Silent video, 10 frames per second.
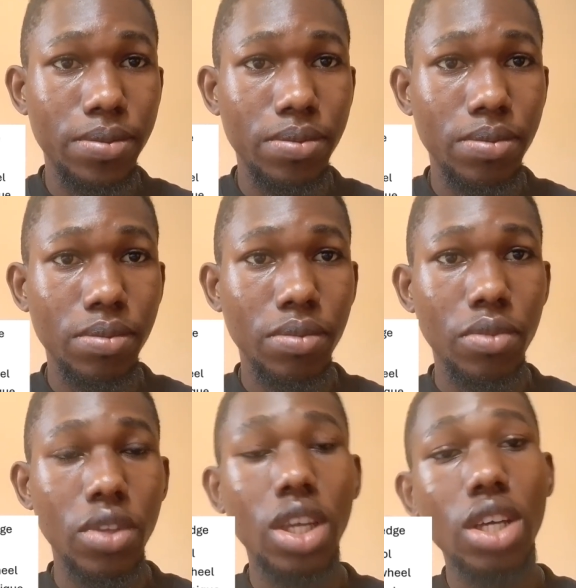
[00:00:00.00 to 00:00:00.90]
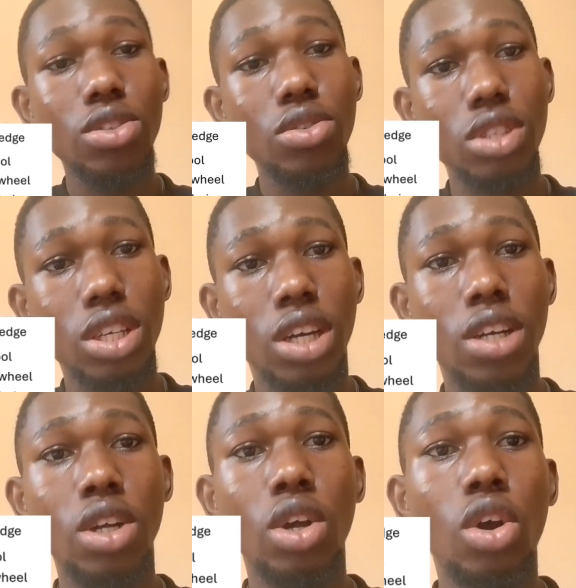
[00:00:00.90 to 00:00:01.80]
You can't use the car.
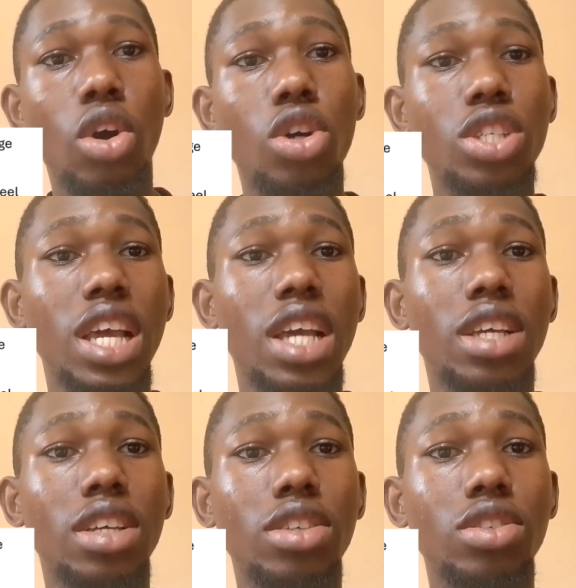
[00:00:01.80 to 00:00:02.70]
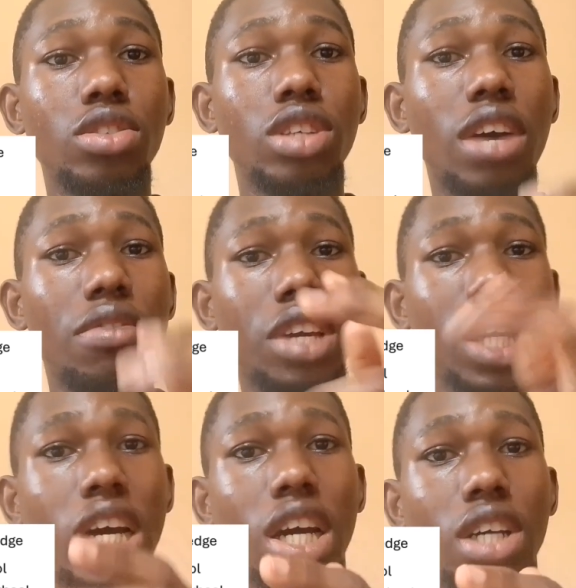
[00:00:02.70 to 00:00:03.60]
Or it's like you have a
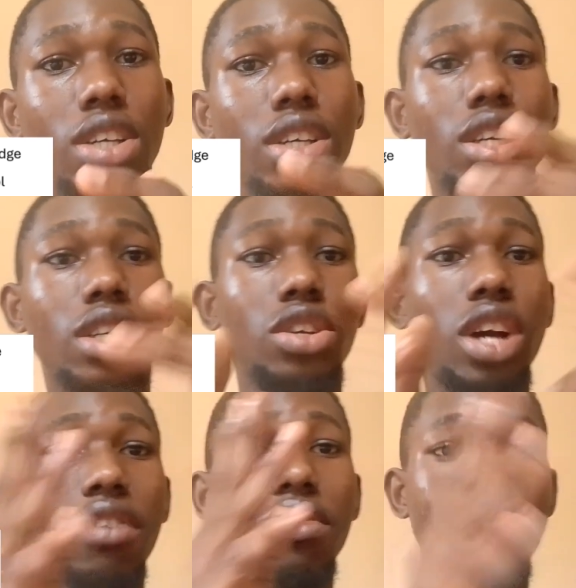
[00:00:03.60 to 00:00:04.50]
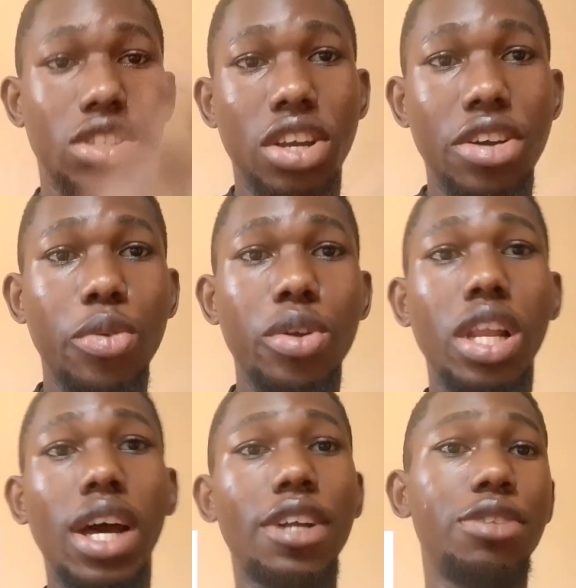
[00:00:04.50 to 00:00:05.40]
car, you have the steering
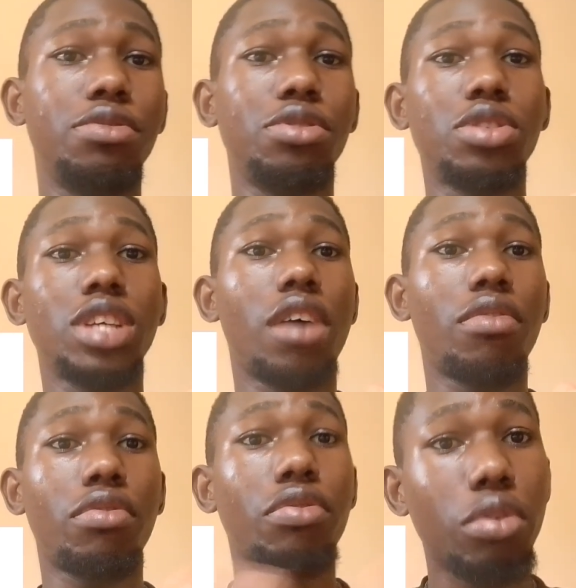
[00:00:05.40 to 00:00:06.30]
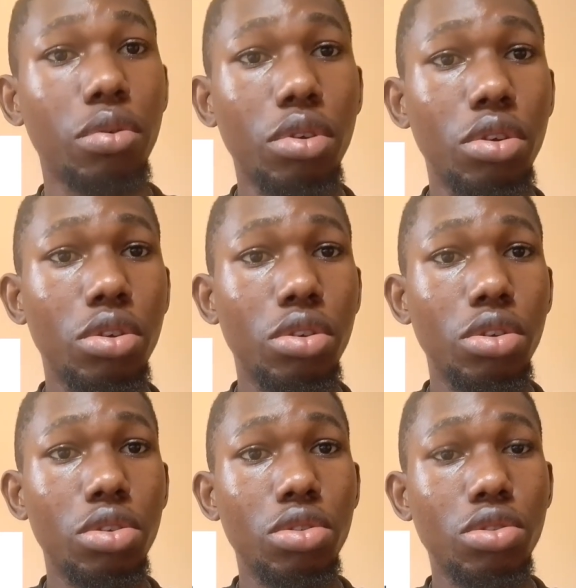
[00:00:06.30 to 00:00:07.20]
wheel, and if you don't have fuel,
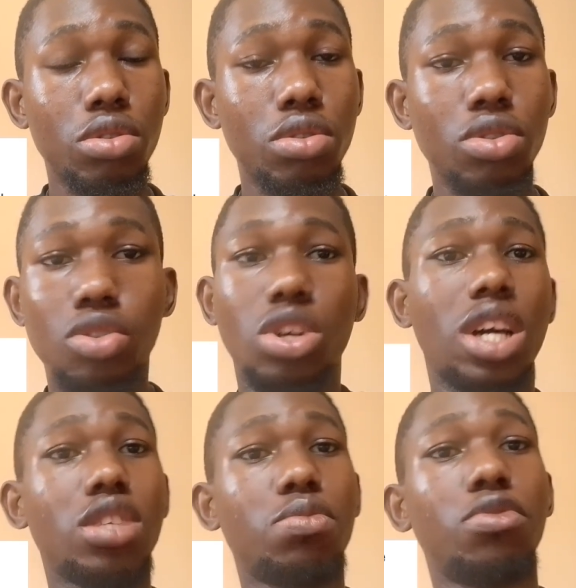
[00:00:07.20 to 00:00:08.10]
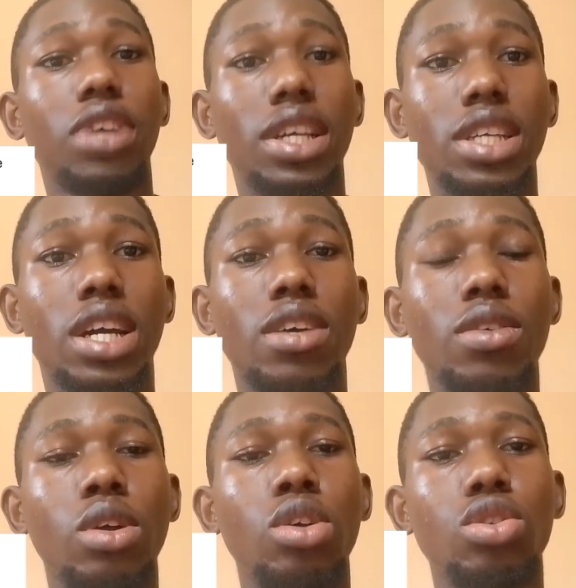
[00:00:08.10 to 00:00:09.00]
you can't move that car.
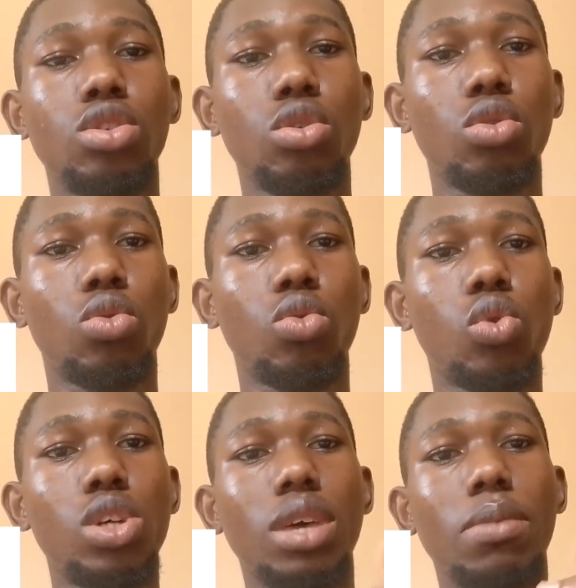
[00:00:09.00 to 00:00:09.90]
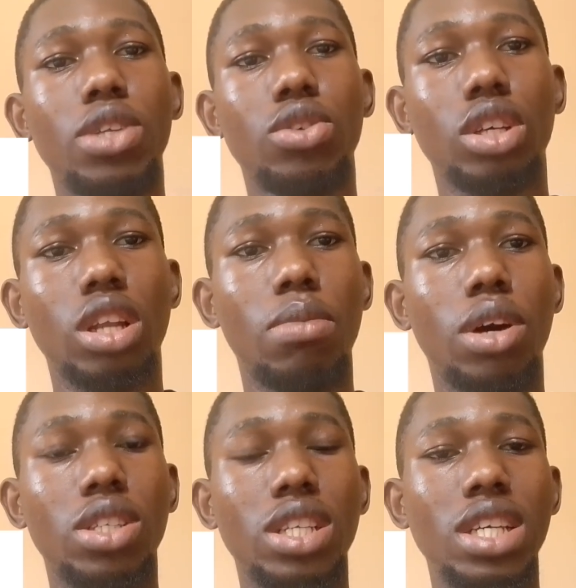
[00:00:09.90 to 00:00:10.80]
So what am I talking about?